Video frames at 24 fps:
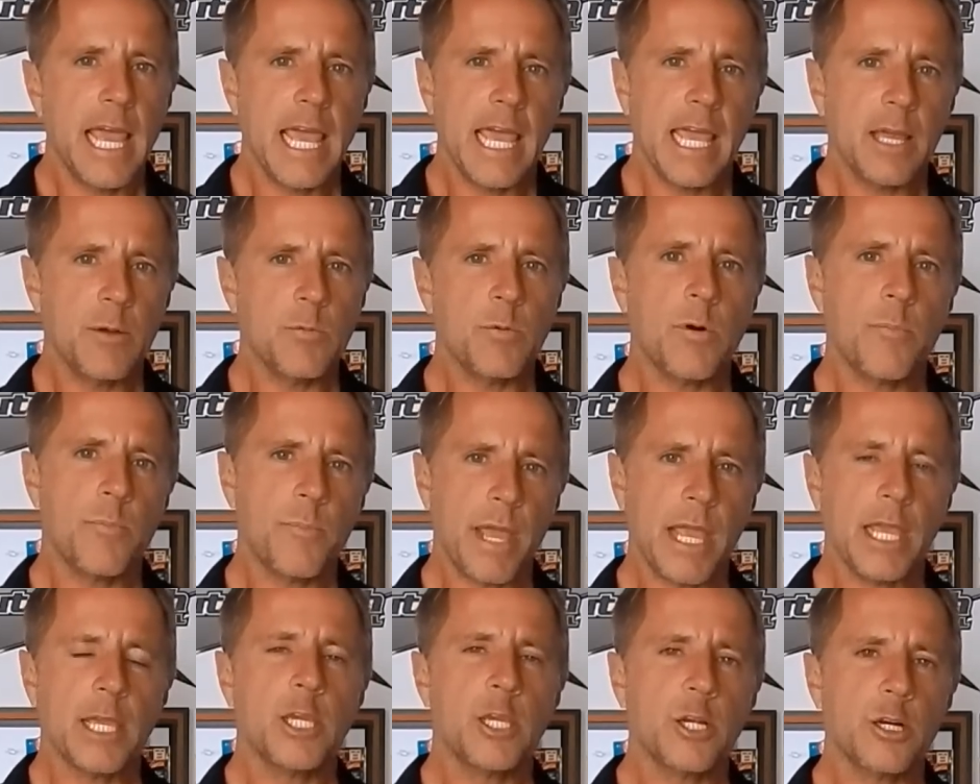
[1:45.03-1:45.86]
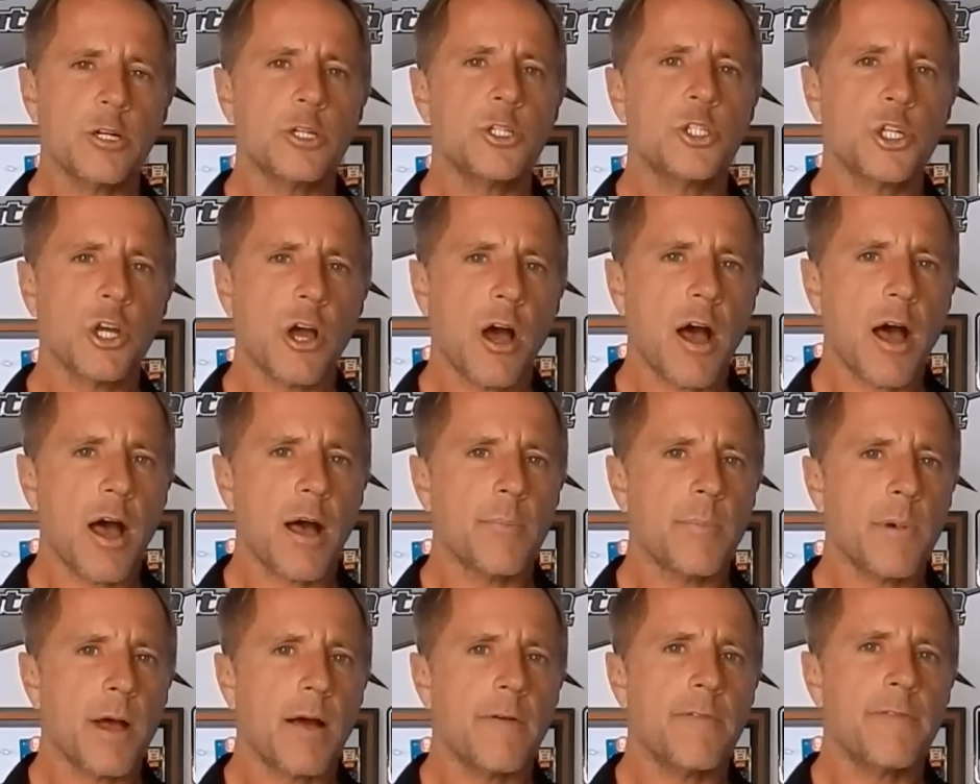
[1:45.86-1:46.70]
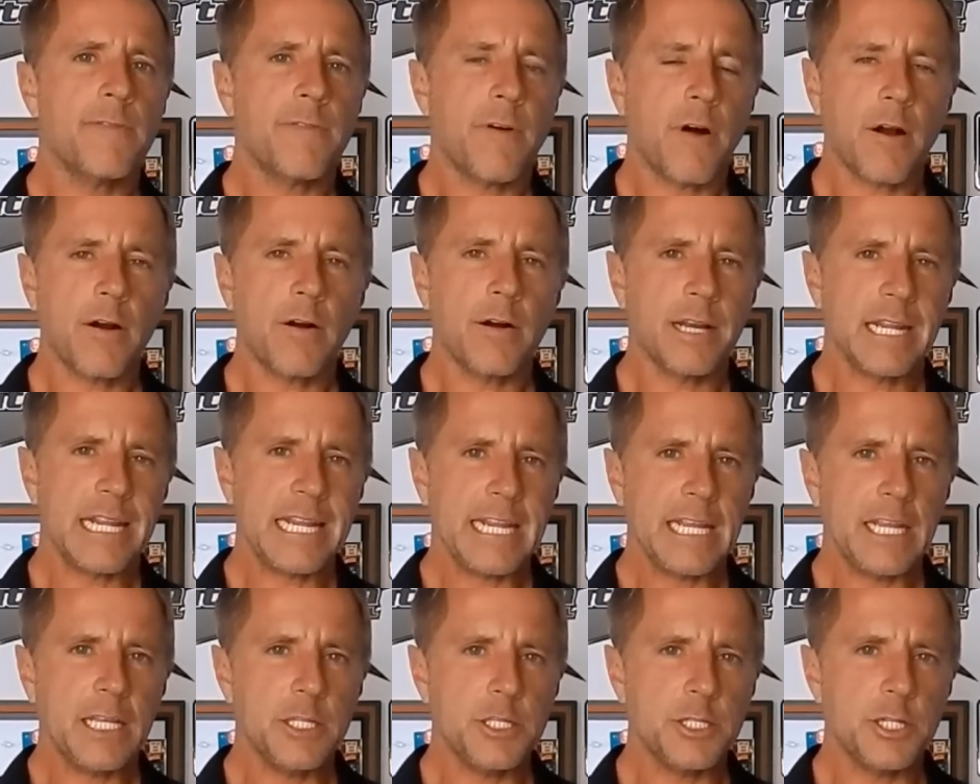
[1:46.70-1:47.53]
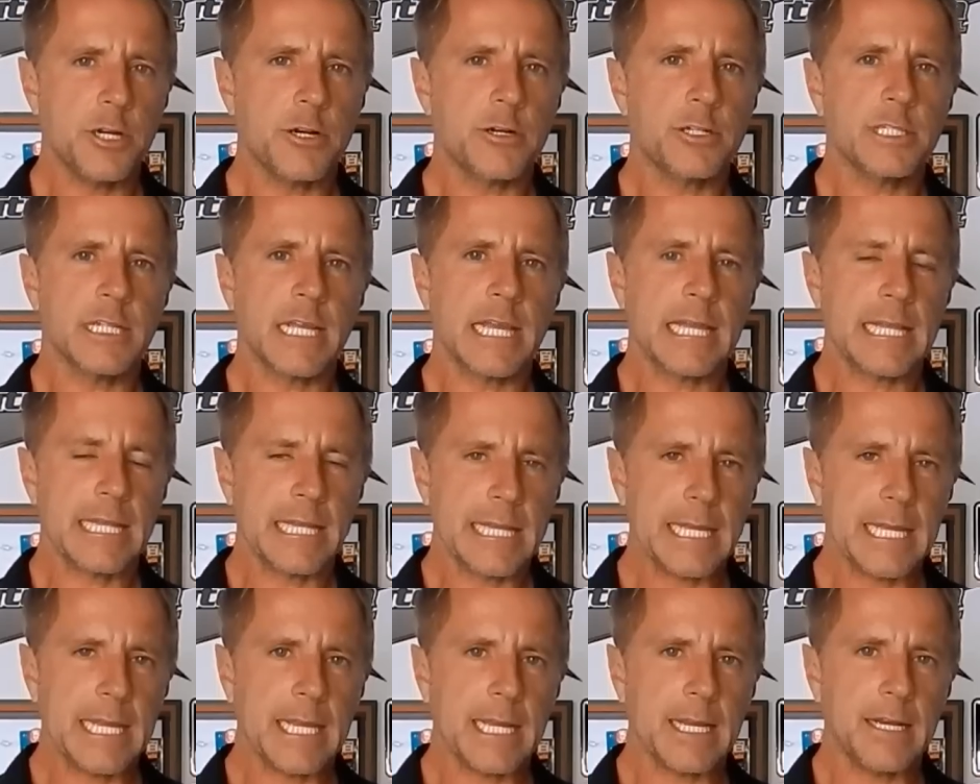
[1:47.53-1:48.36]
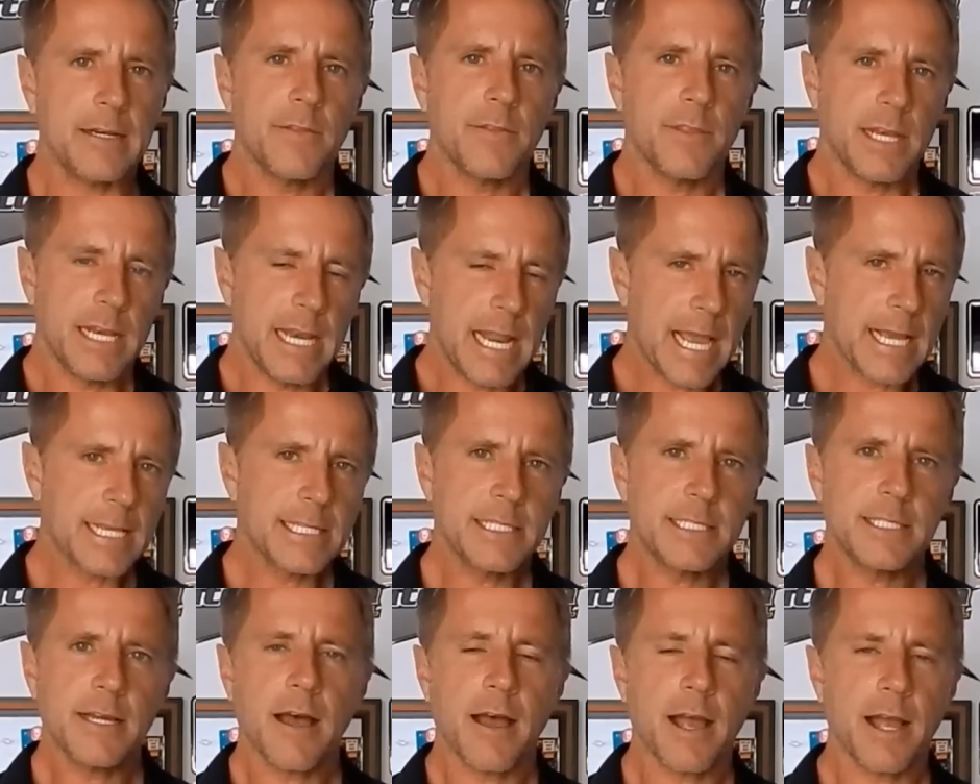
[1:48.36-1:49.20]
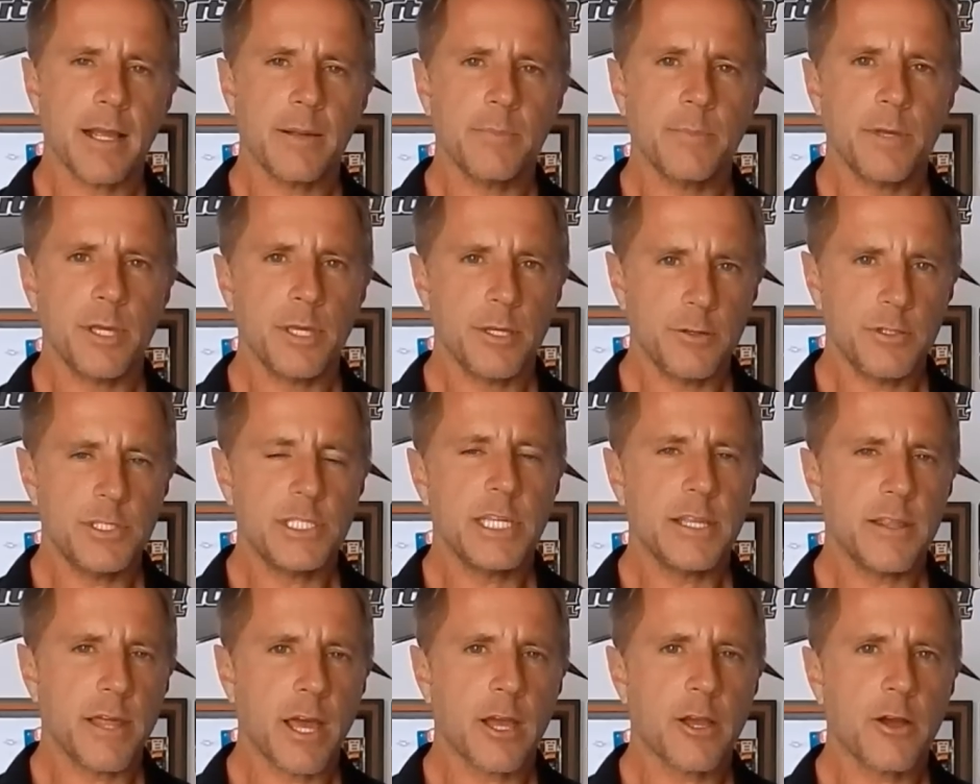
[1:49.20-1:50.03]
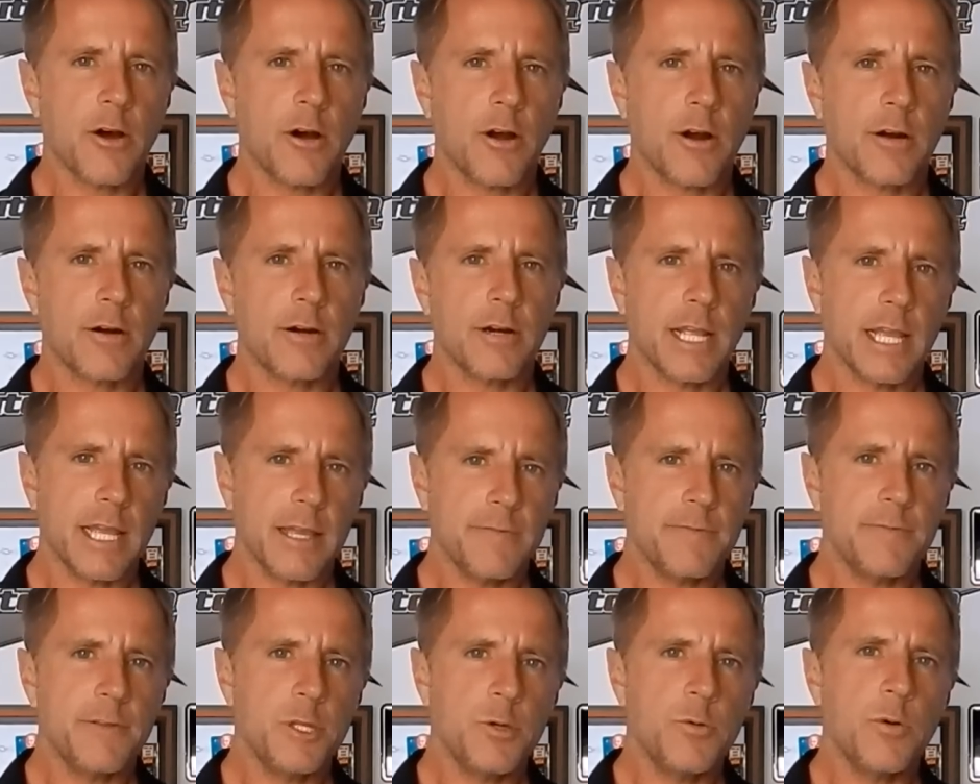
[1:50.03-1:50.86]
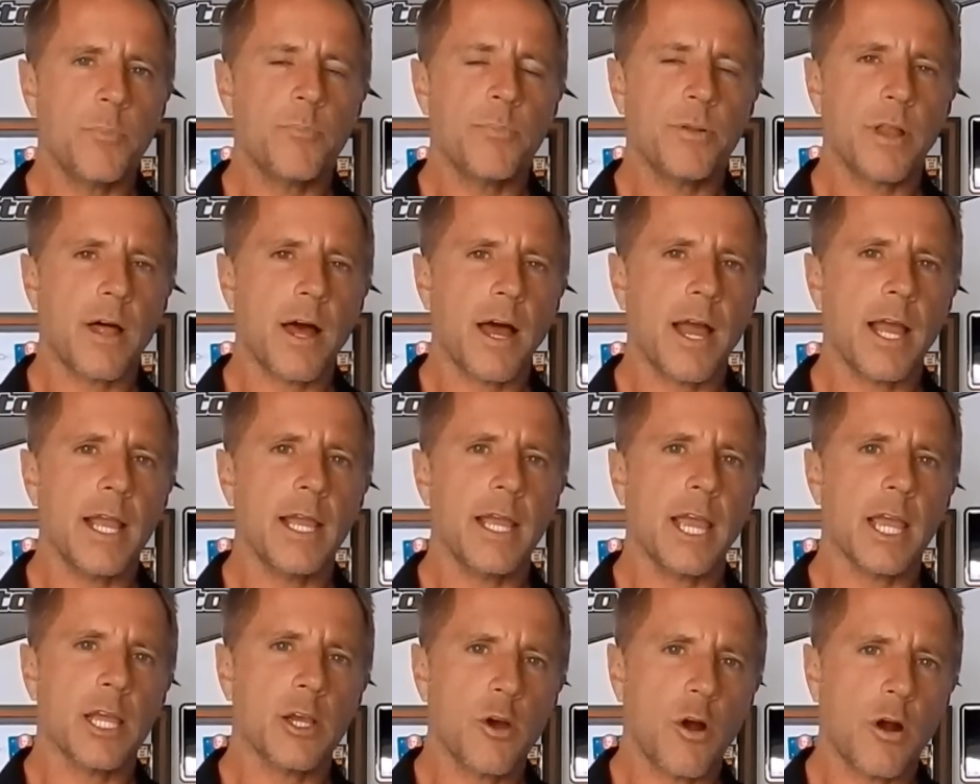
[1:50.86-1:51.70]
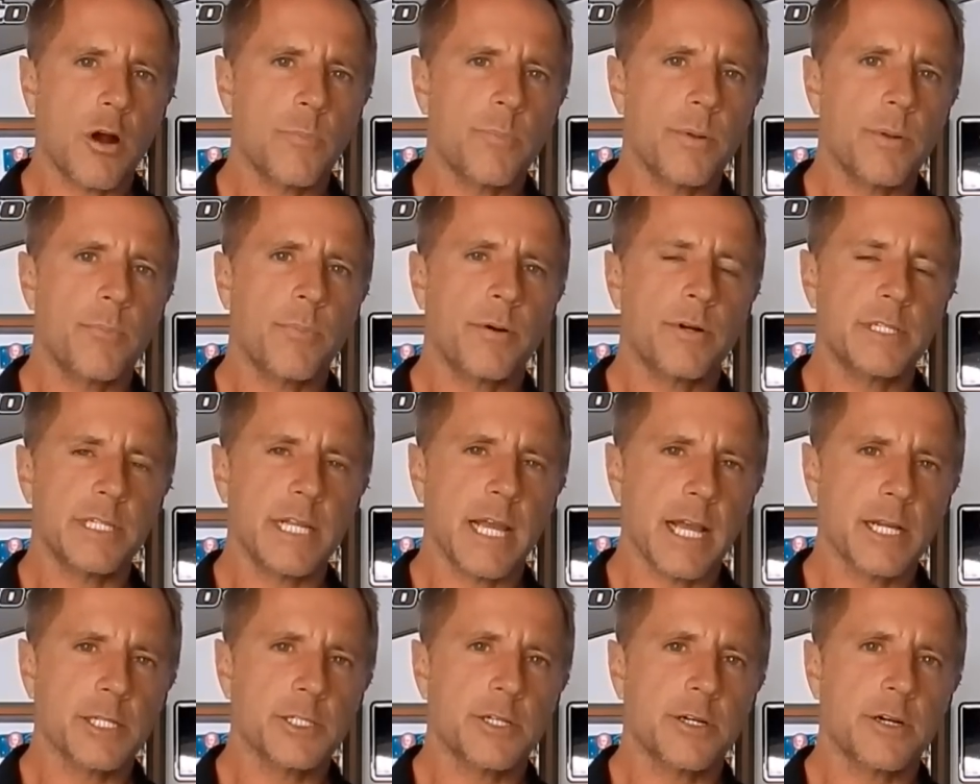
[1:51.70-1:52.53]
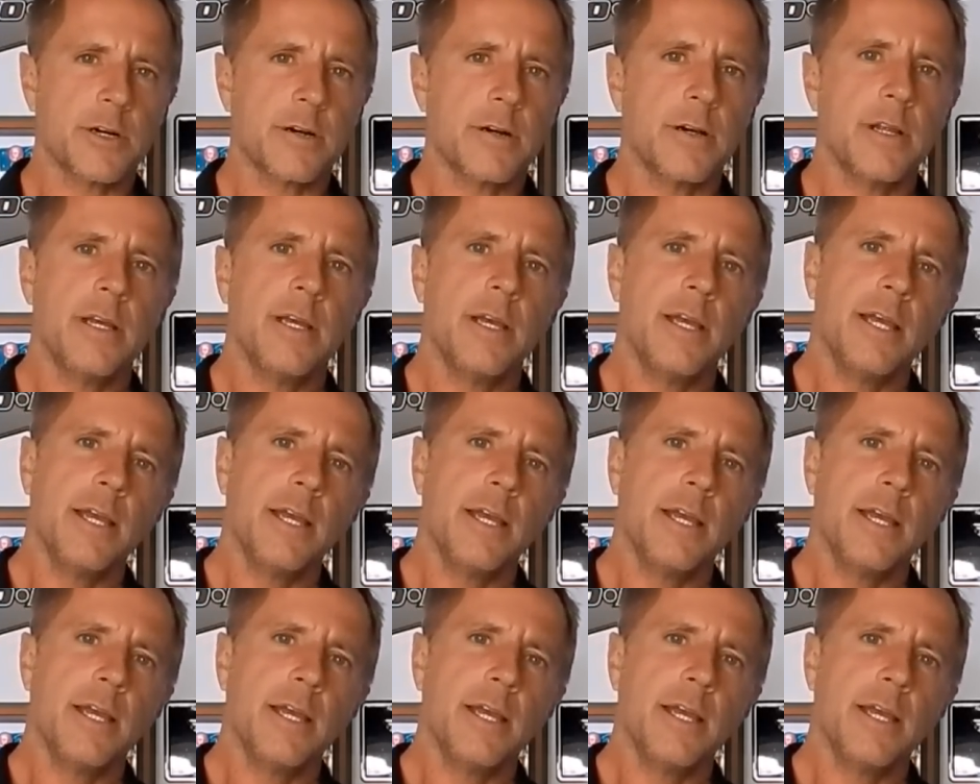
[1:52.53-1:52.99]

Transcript: it will make your job far easier to clean the next time you see that car if you apply a carpet protector